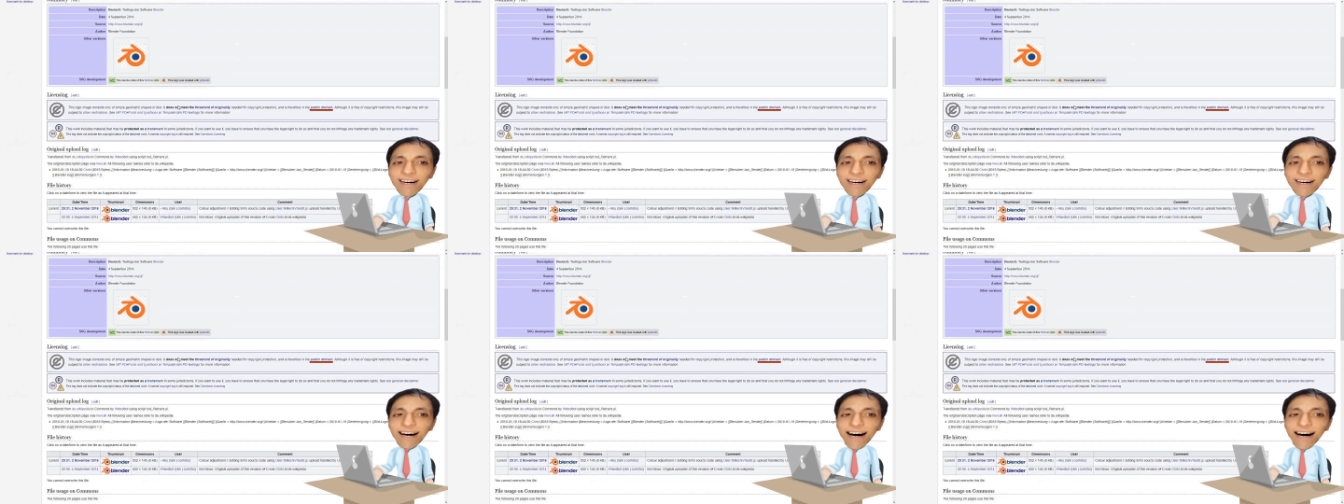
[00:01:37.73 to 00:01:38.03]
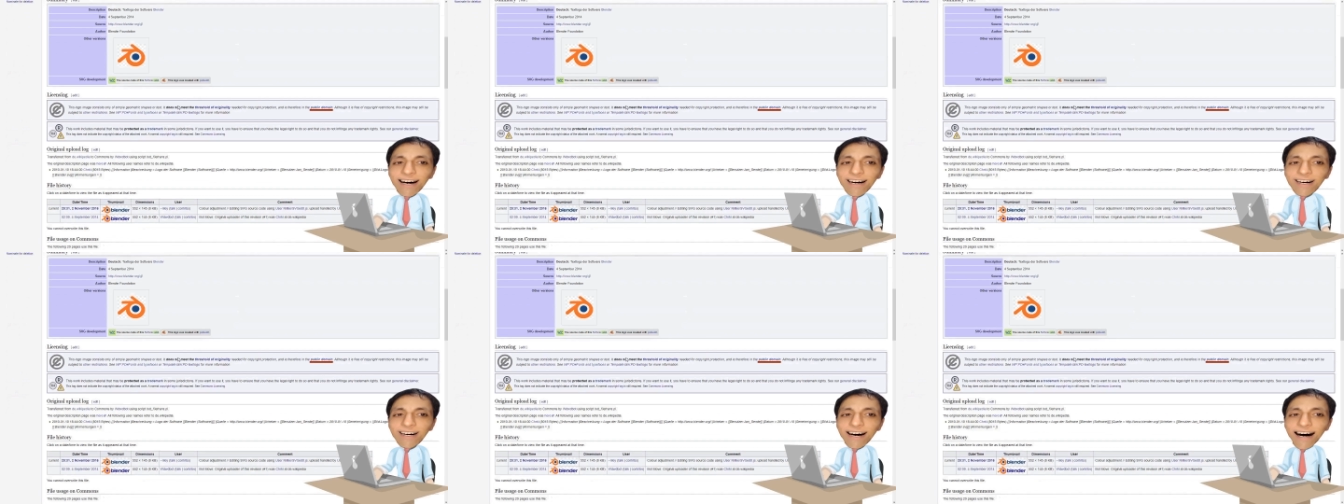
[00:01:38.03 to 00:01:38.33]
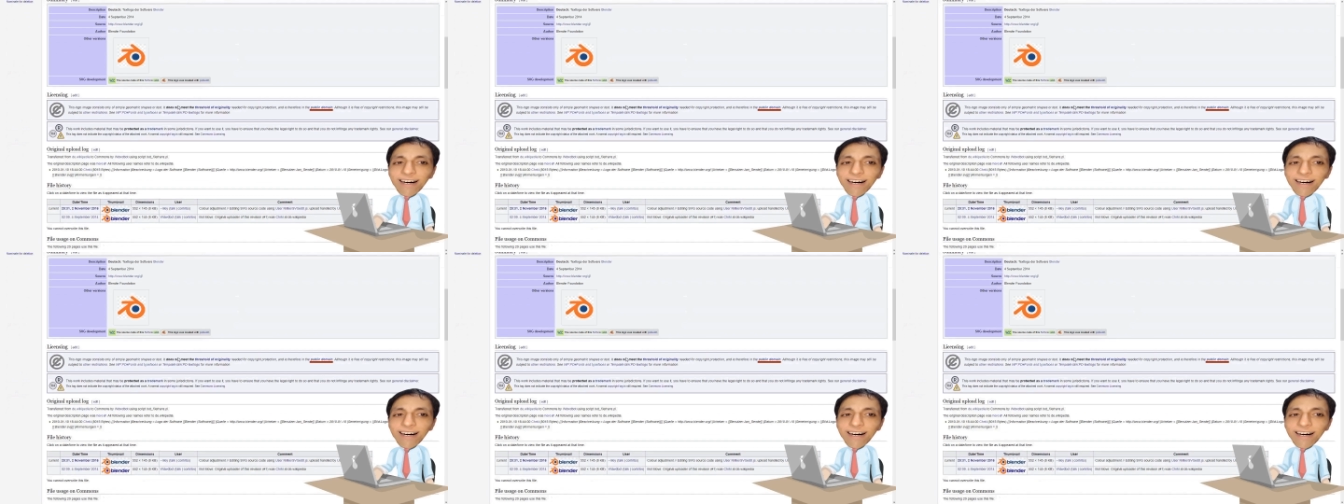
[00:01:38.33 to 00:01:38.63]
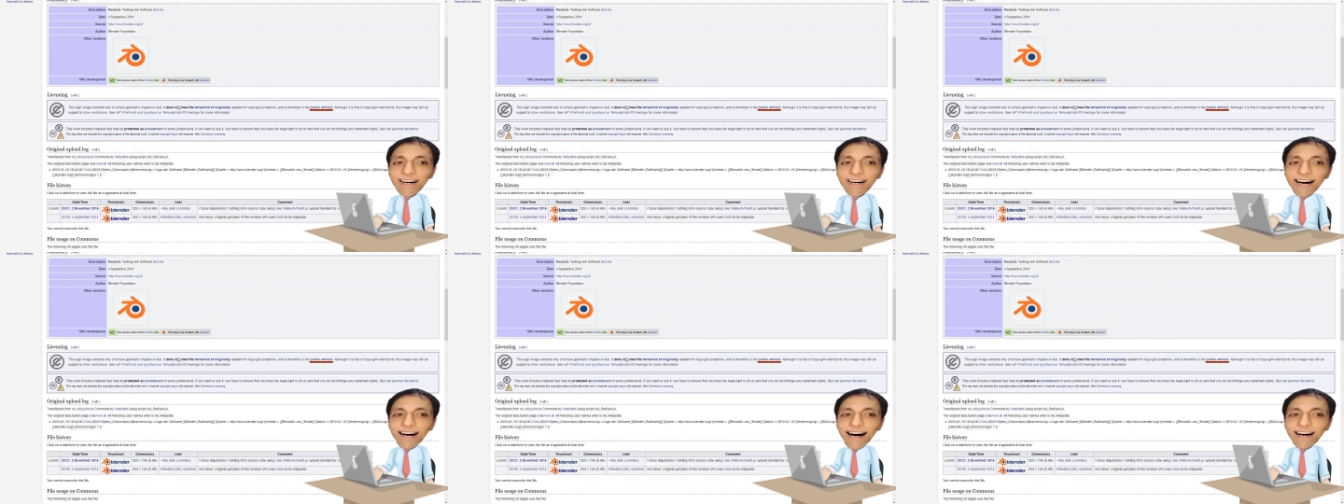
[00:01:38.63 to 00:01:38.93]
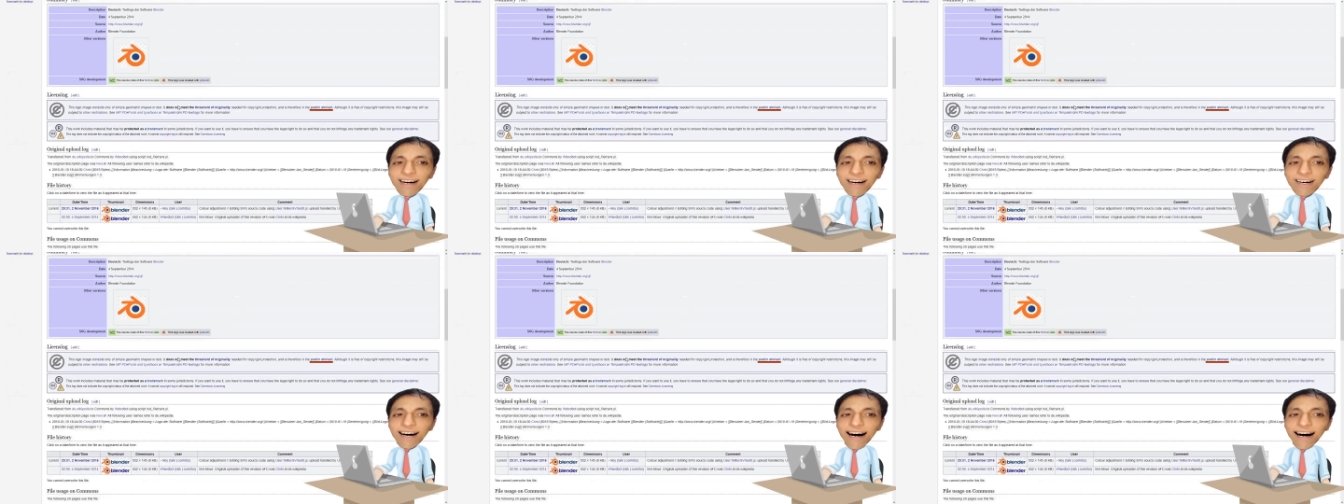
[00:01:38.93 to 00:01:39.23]
But
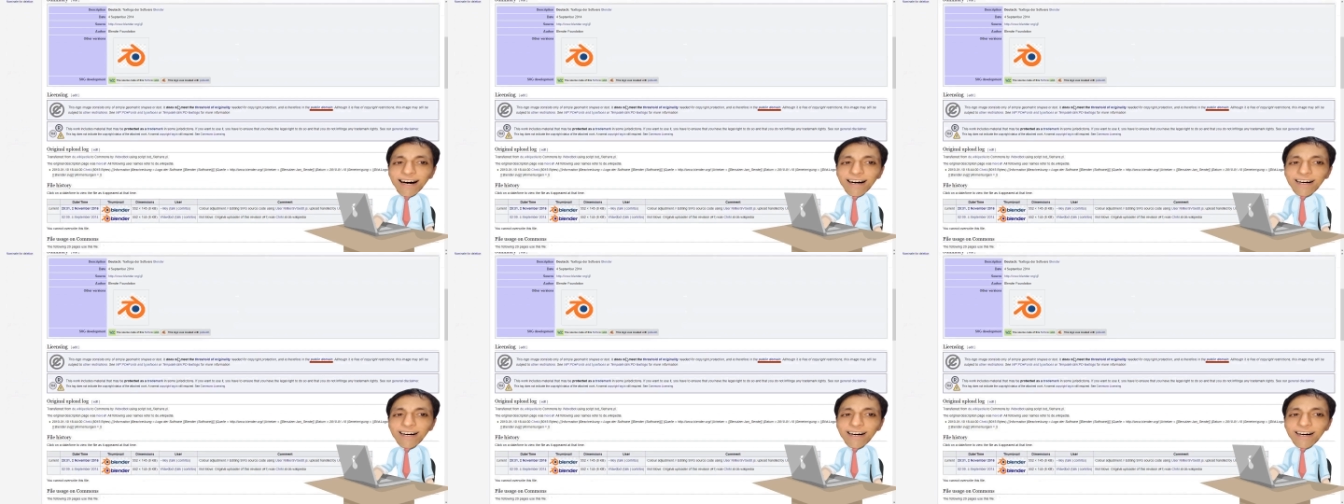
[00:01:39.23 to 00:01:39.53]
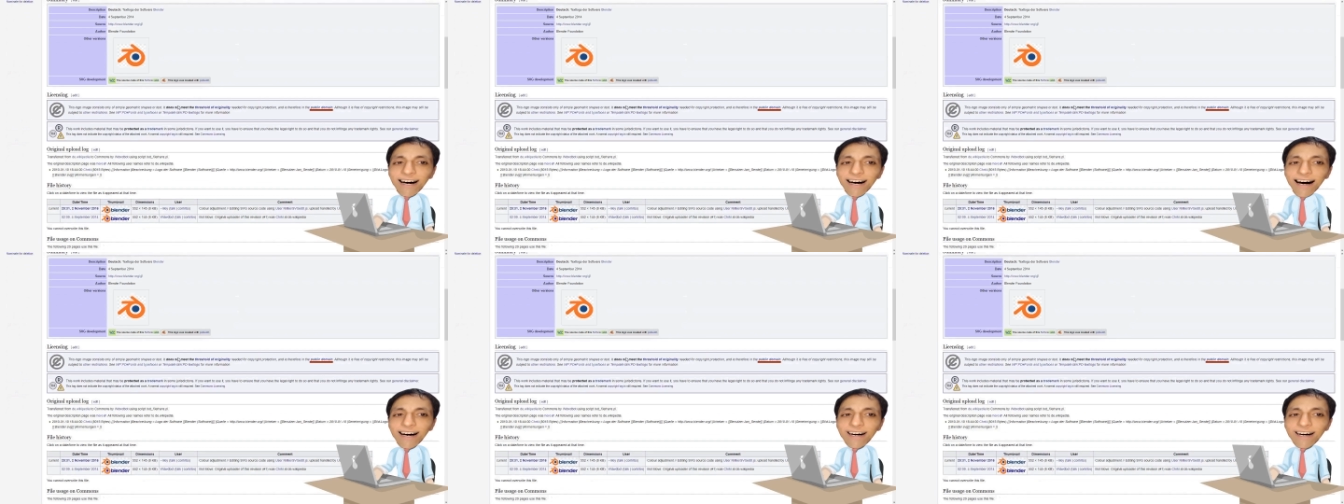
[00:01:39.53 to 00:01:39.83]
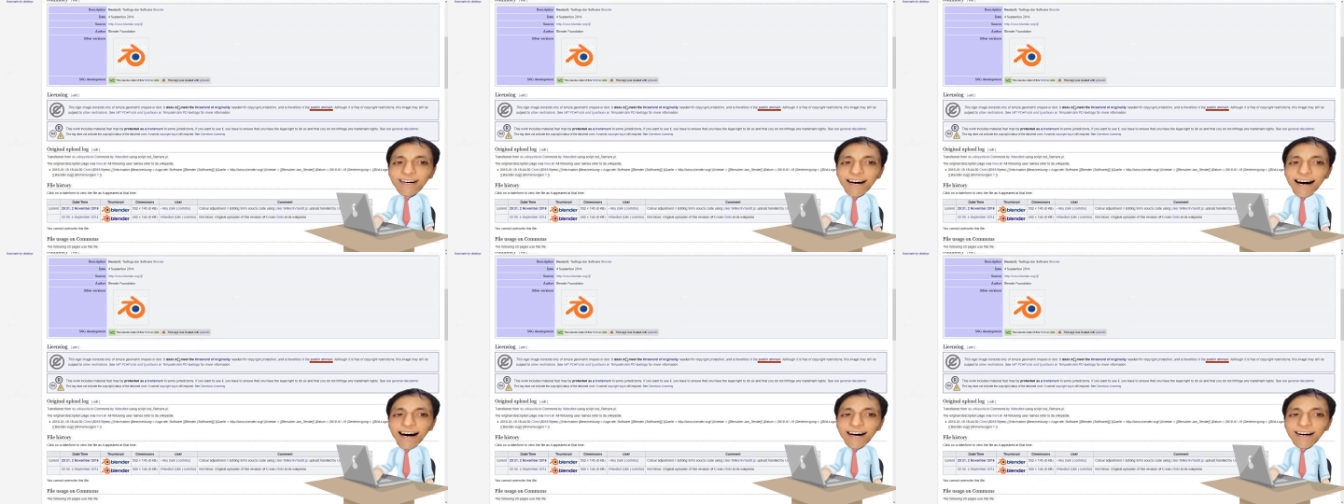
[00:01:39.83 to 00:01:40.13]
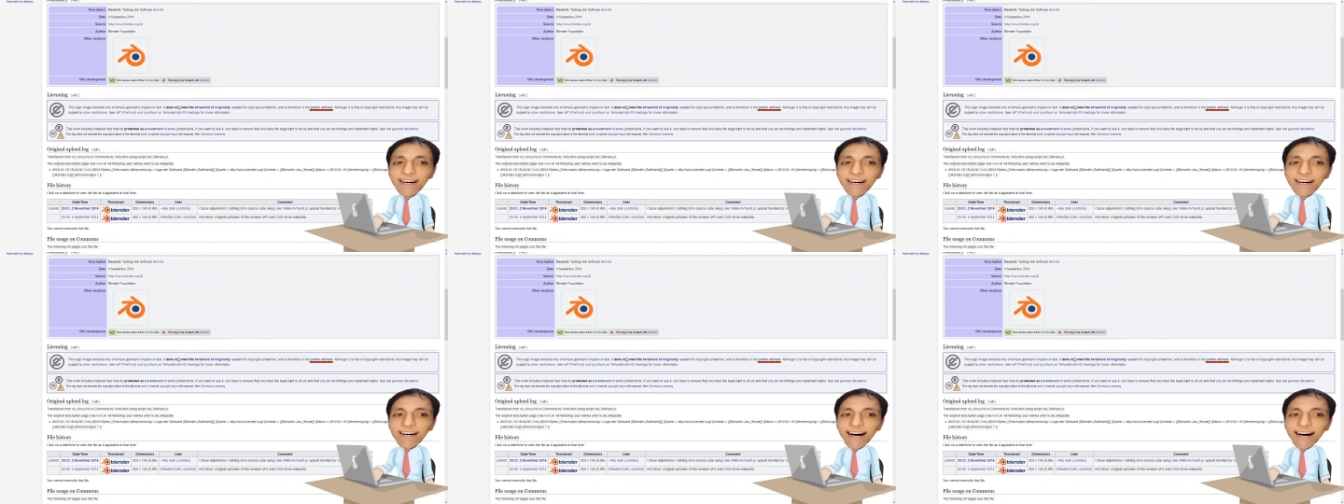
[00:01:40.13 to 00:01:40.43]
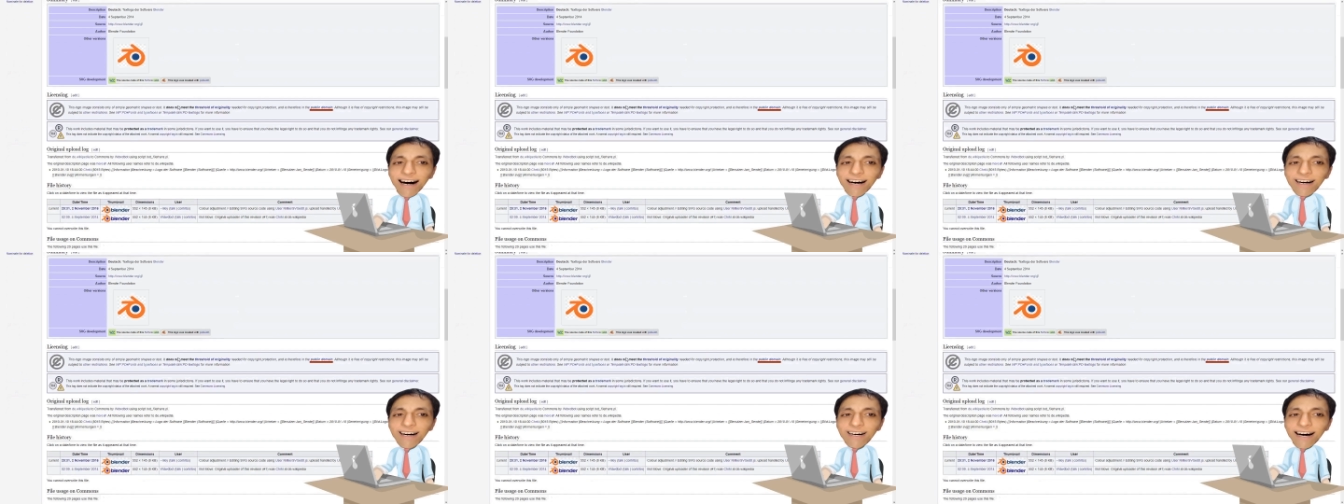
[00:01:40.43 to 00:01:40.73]
because authors always
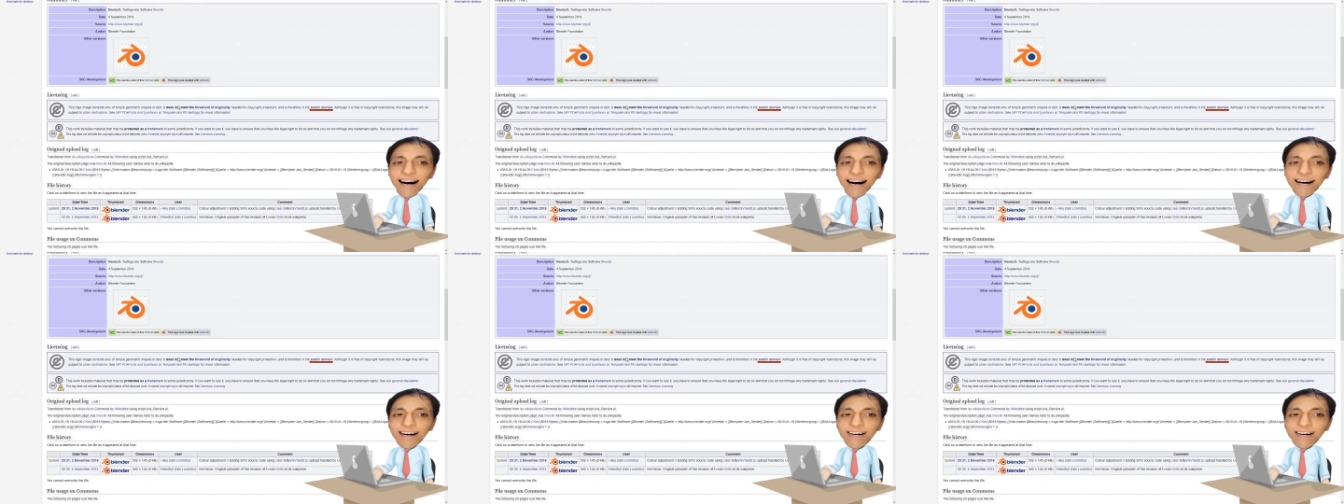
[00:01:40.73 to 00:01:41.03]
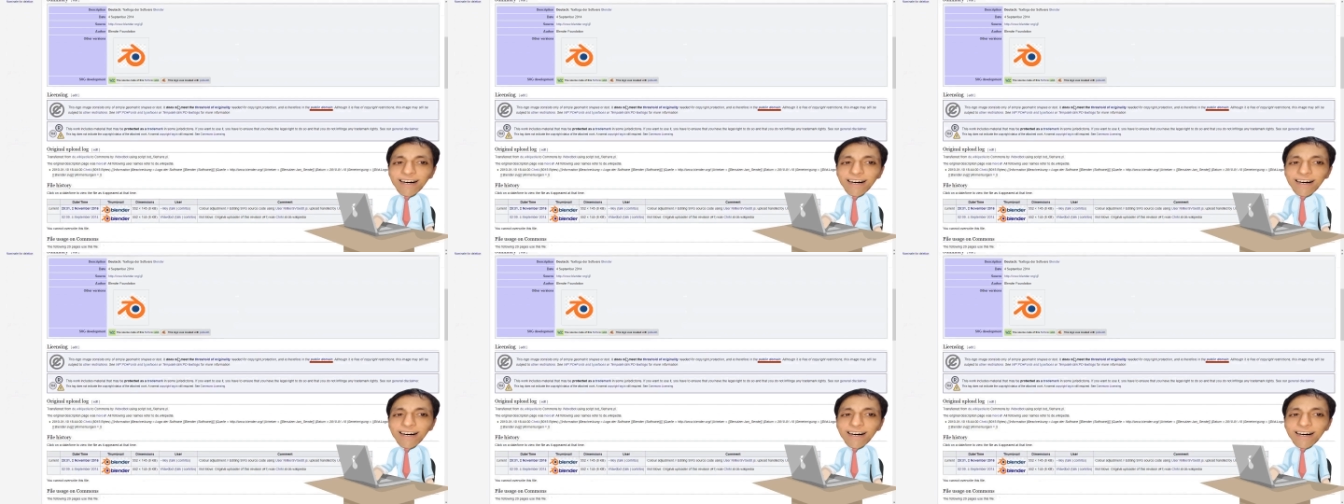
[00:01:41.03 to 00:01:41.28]
appreciate it,